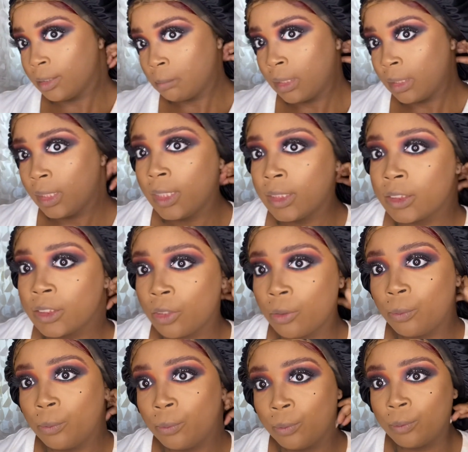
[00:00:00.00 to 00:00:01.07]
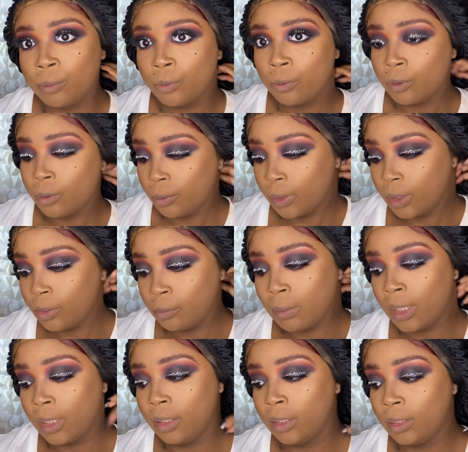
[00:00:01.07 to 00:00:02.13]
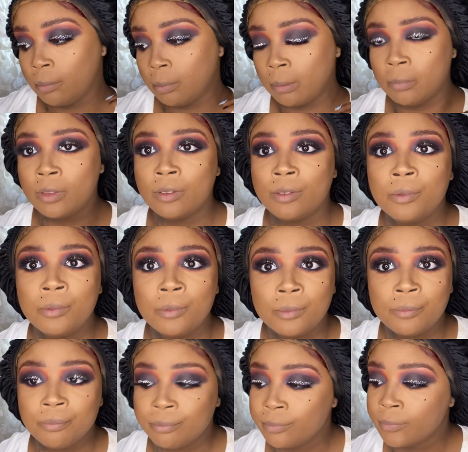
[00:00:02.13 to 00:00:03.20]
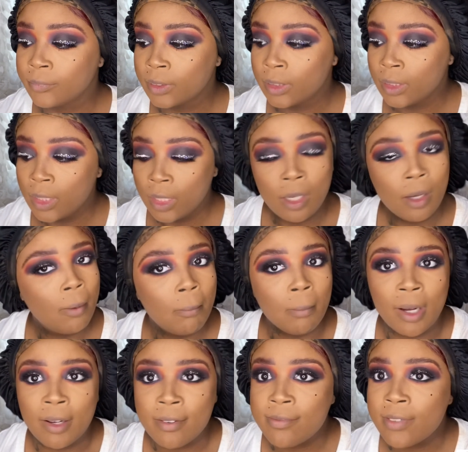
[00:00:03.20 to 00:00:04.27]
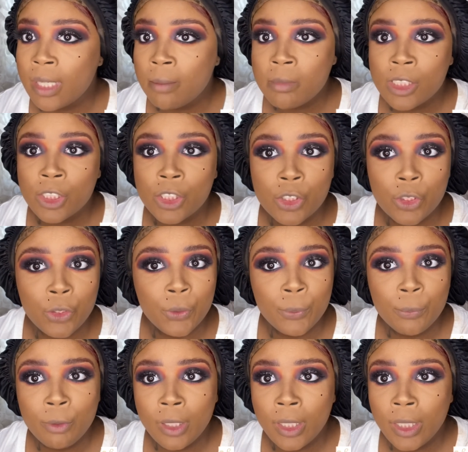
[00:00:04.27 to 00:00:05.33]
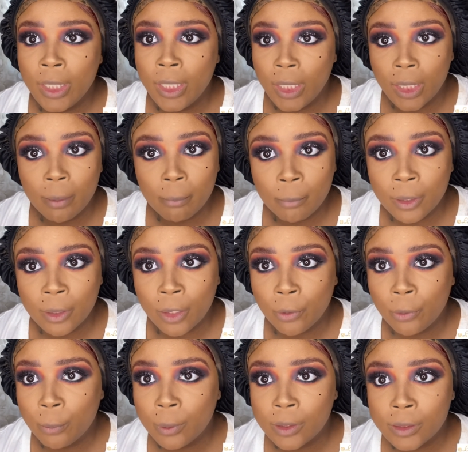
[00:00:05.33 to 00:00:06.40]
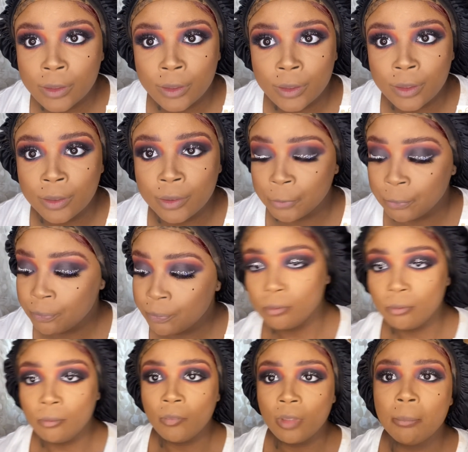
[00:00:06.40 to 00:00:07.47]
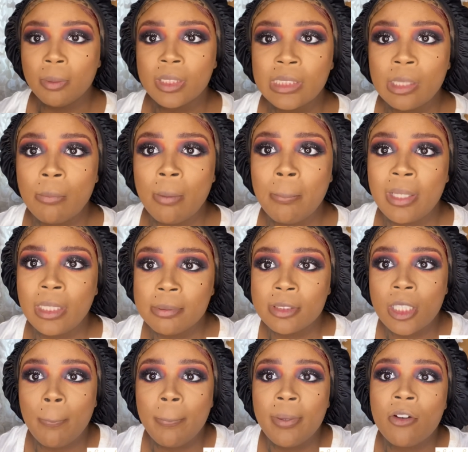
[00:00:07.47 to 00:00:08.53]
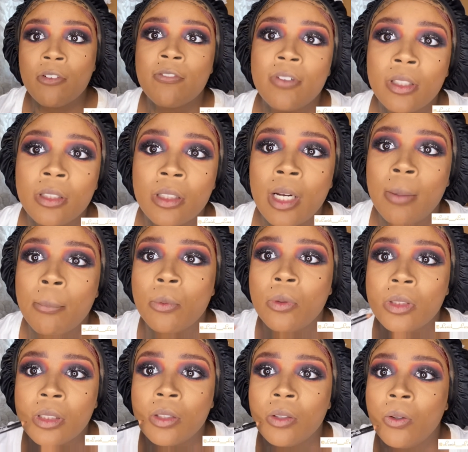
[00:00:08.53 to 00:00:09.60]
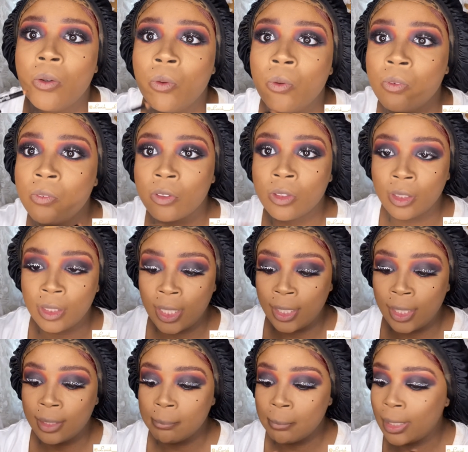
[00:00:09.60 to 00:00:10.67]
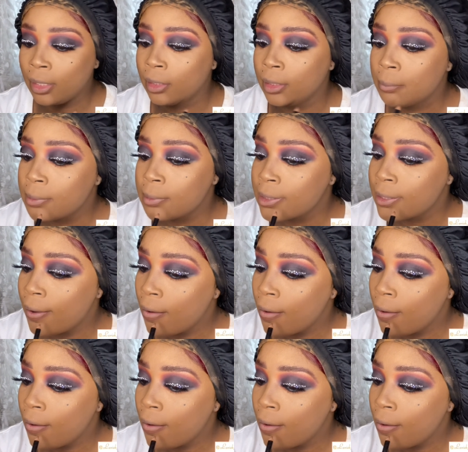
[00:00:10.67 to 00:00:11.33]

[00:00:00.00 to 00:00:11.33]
my lashes are on, we're gonna go ahead and do my lip. I'm gonna do my famous new lip, what I always do. Because I want my lips to appear fuller, I'm gonna overline my lips.